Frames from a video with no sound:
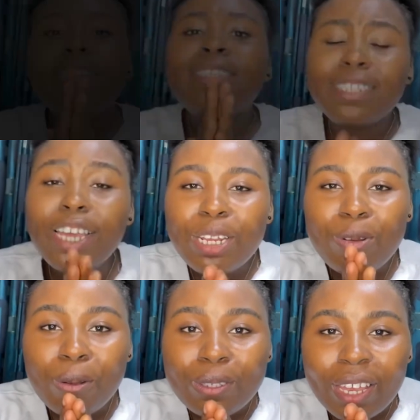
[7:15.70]
Say
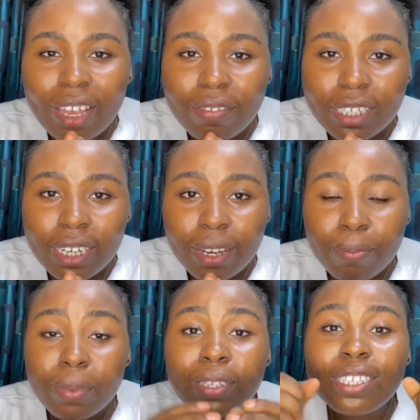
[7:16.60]
no to
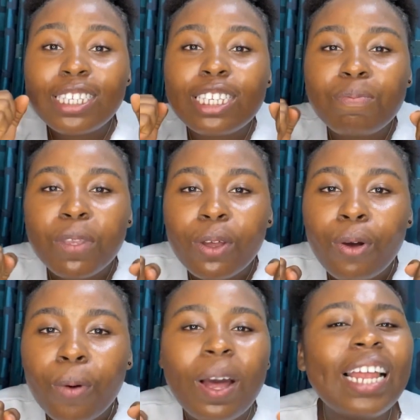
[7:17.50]
FGM, speak
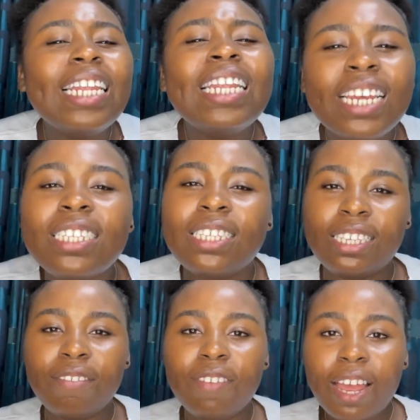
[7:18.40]
up, and let's
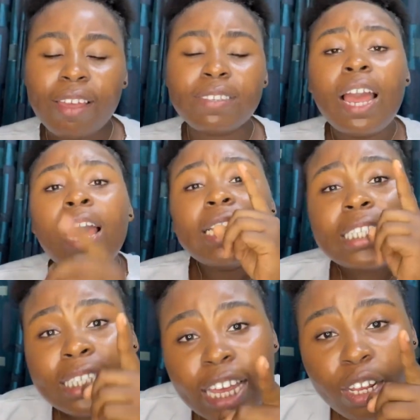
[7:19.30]
save lives.
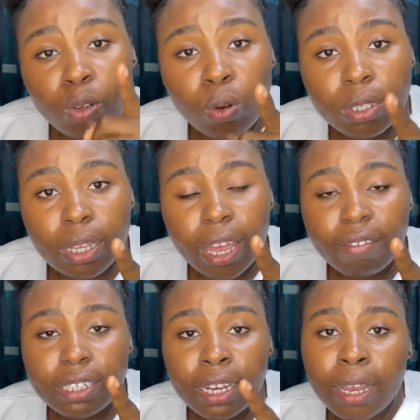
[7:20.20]
Say no to
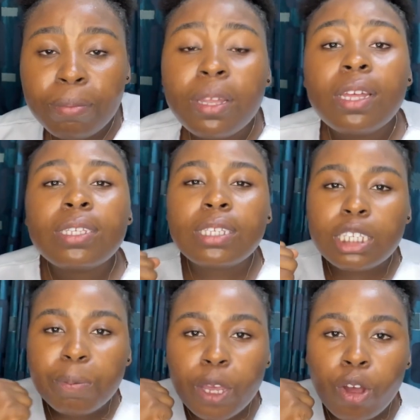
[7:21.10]
FGM,
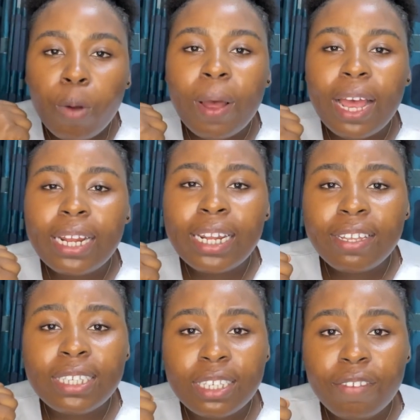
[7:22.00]
speak up, and
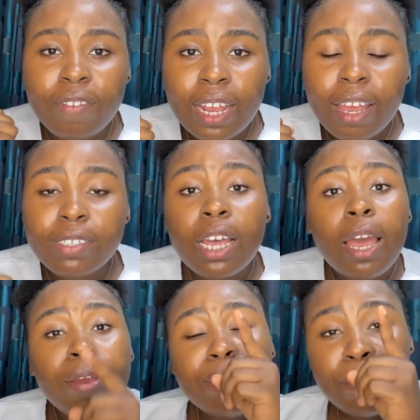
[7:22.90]
let's save lives.
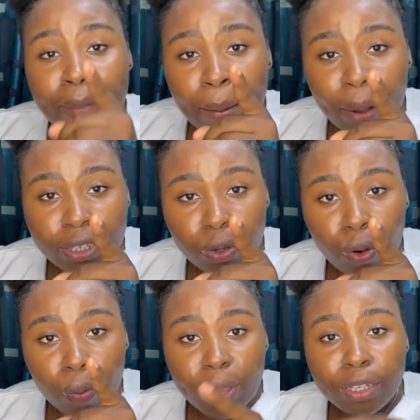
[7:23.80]
Remember to
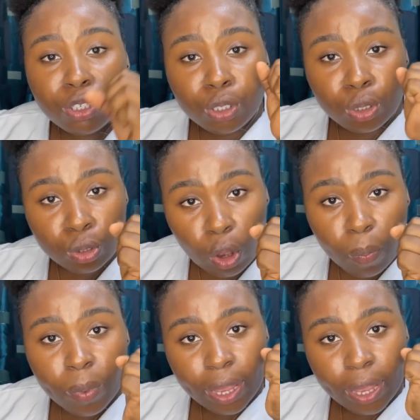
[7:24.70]
comment, stop